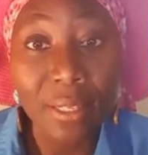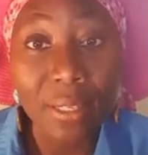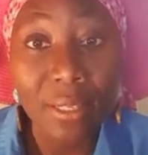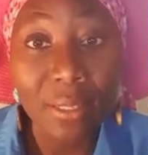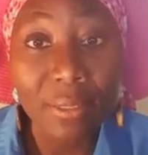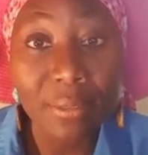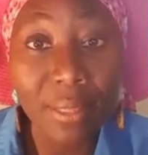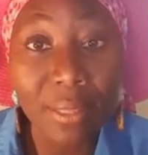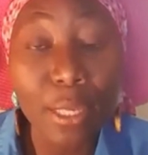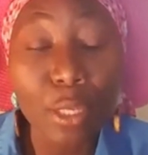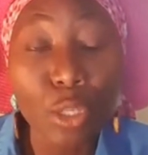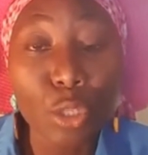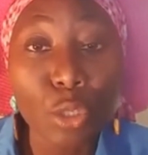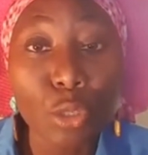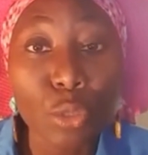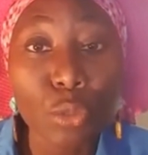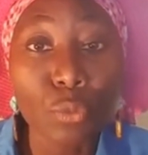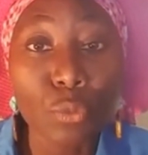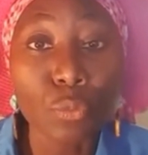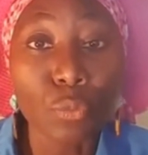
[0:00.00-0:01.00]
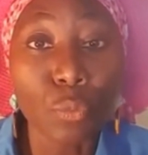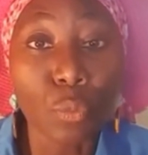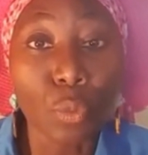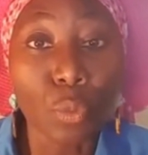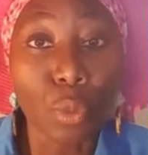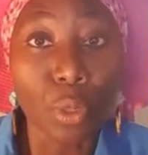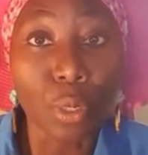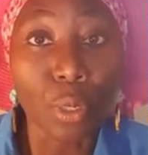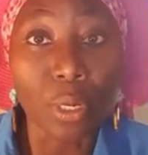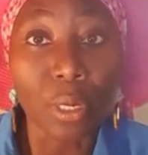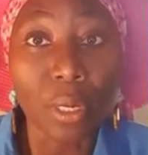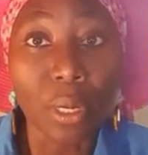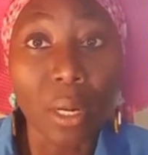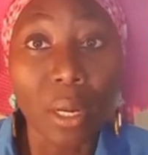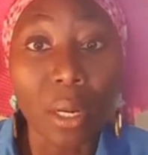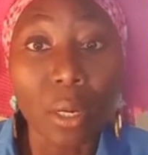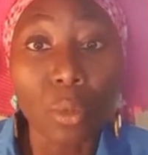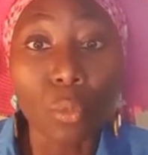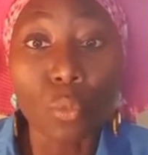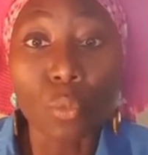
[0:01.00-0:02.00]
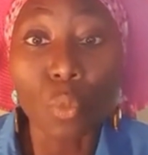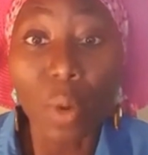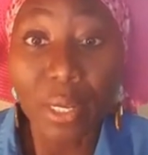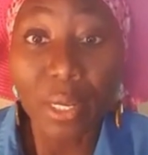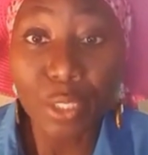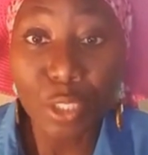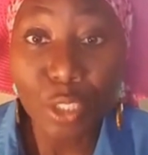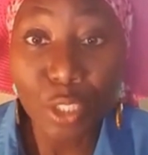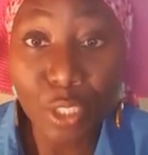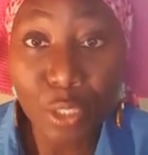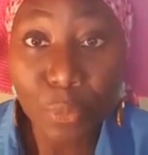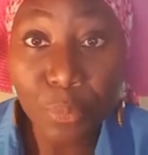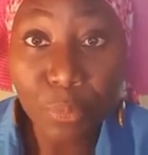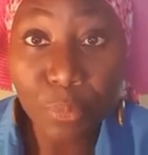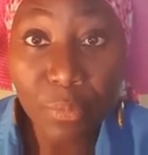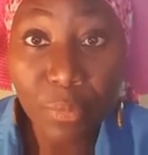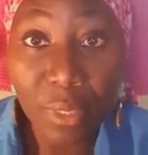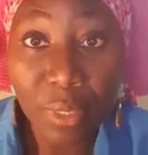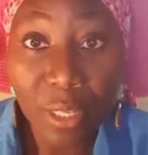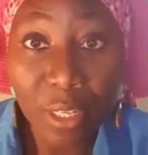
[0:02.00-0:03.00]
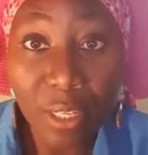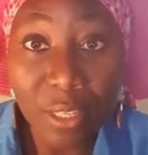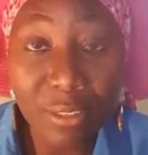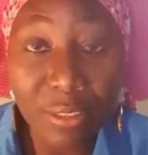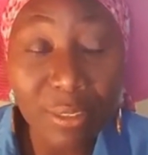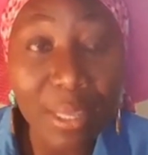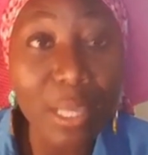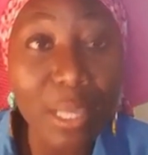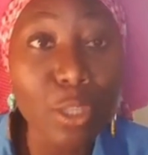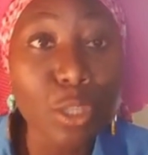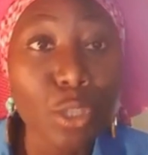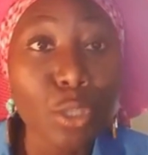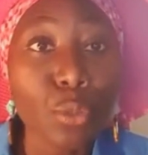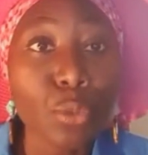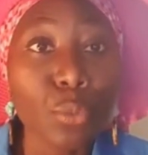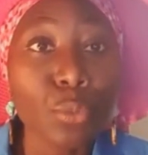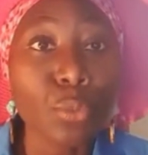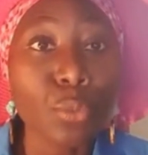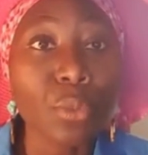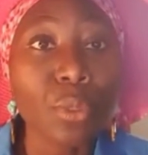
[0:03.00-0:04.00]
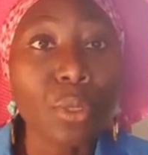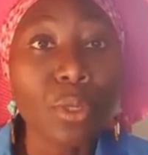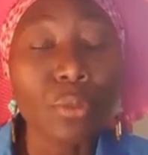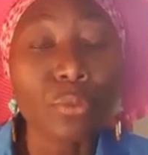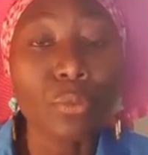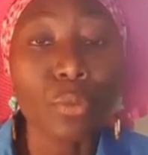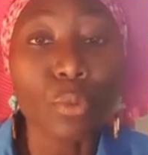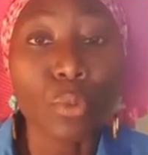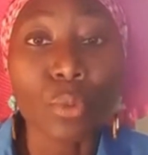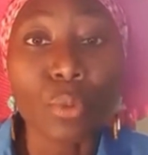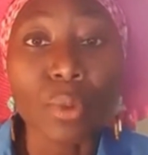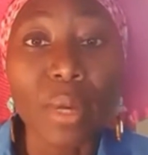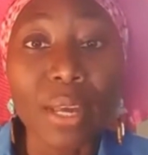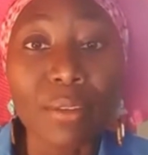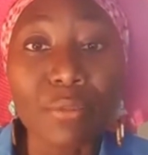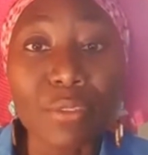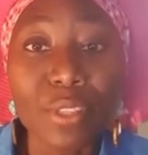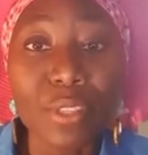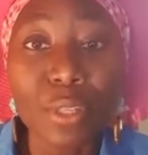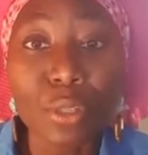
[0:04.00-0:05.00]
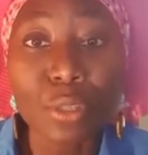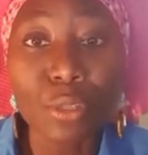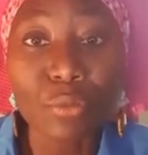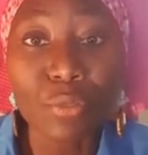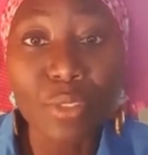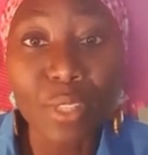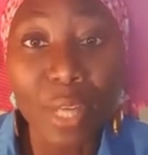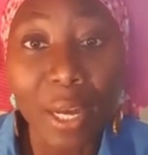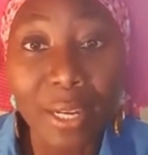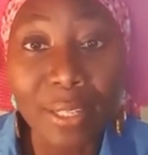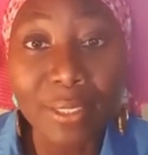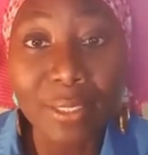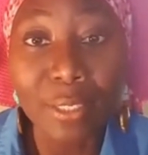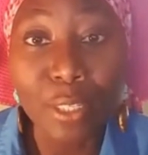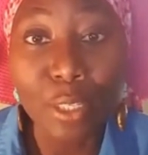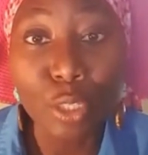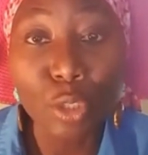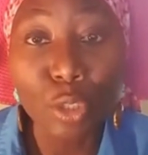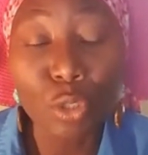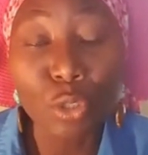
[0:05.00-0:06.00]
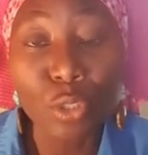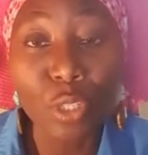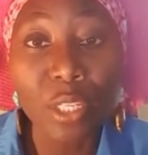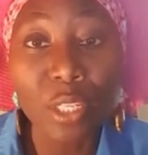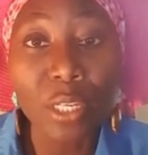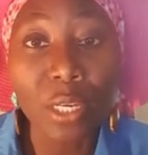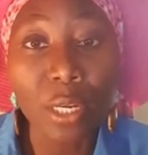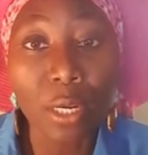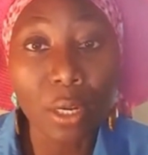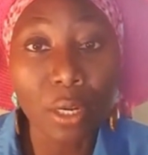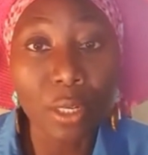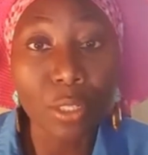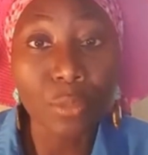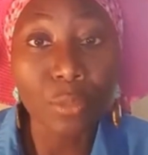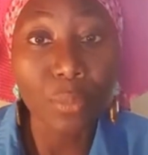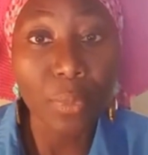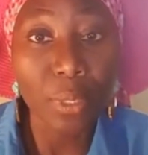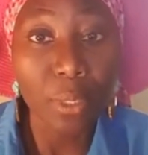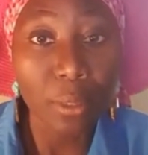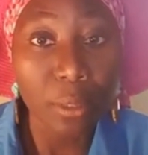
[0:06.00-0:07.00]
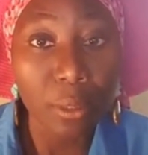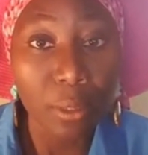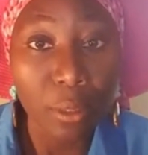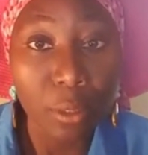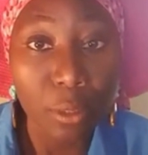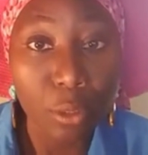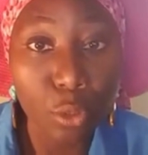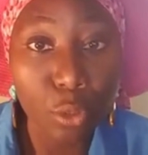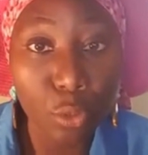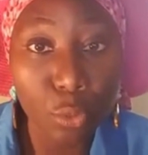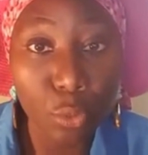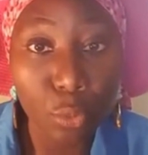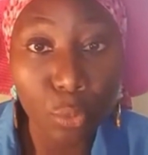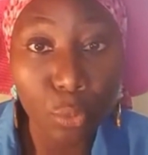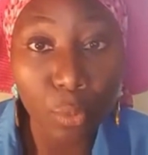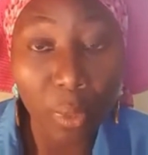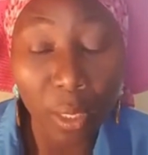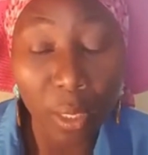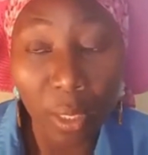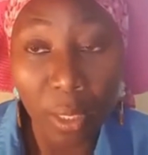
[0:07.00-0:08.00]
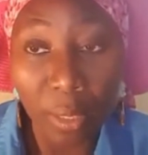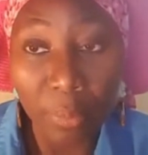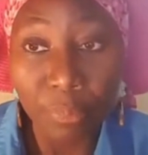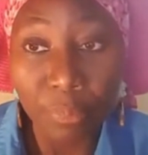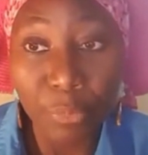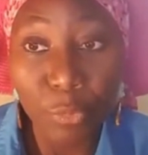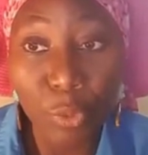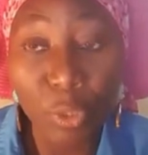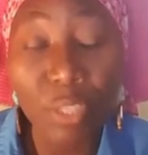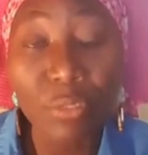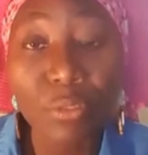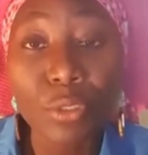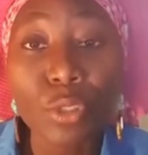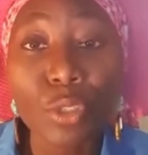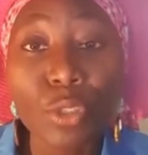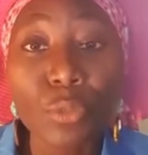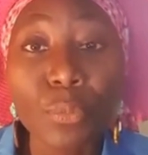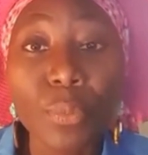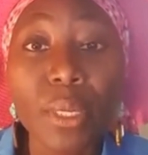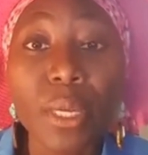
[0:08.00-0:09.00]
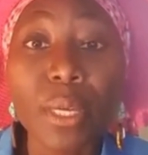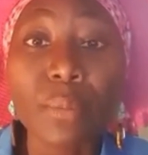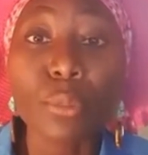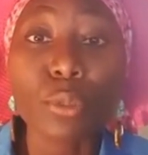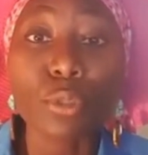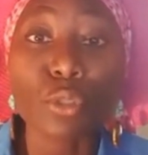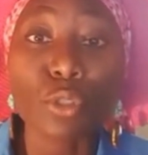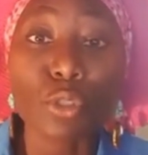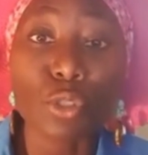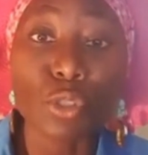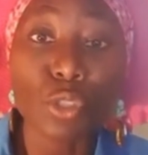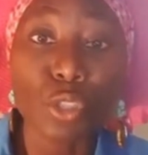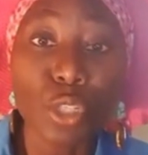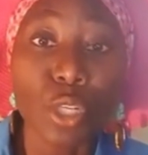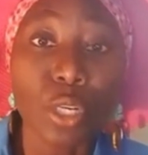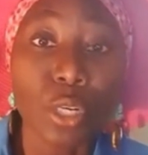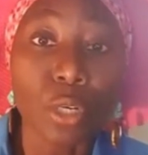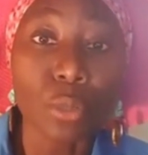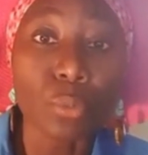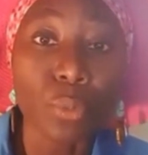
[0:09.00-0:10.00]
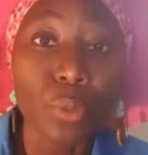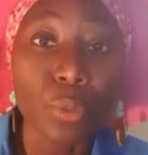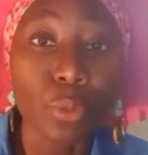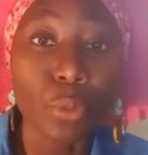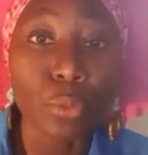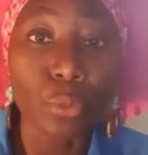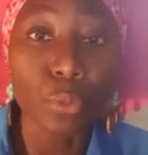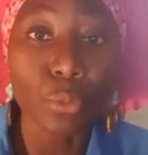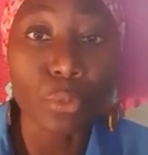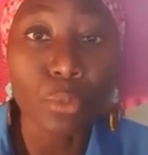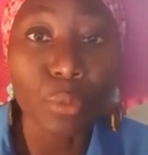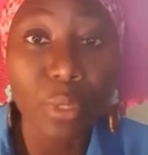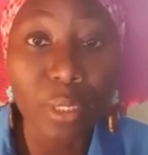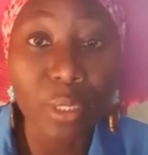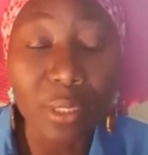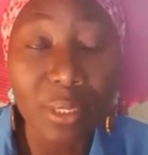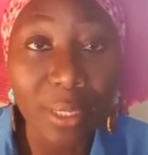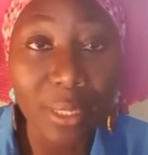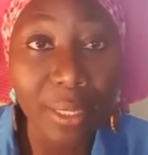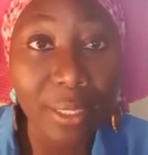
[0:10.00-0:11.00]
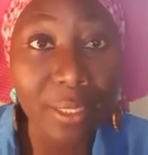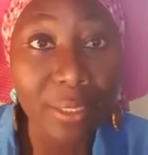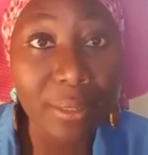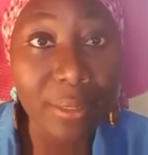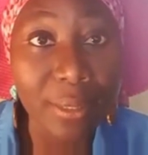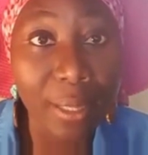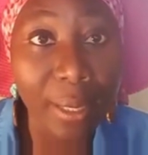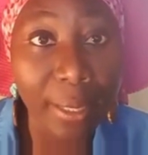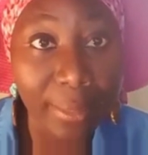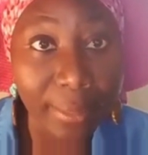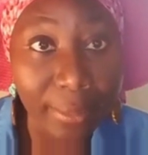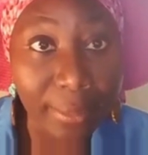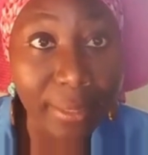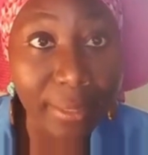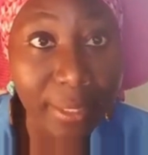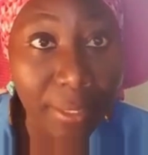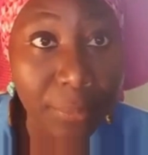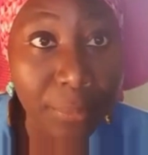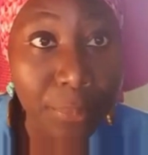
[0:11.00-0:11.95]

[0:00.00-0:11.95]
Thank you for watching. Thank you for everything you've done to encourage me to even to be able to share with you this second dialogue.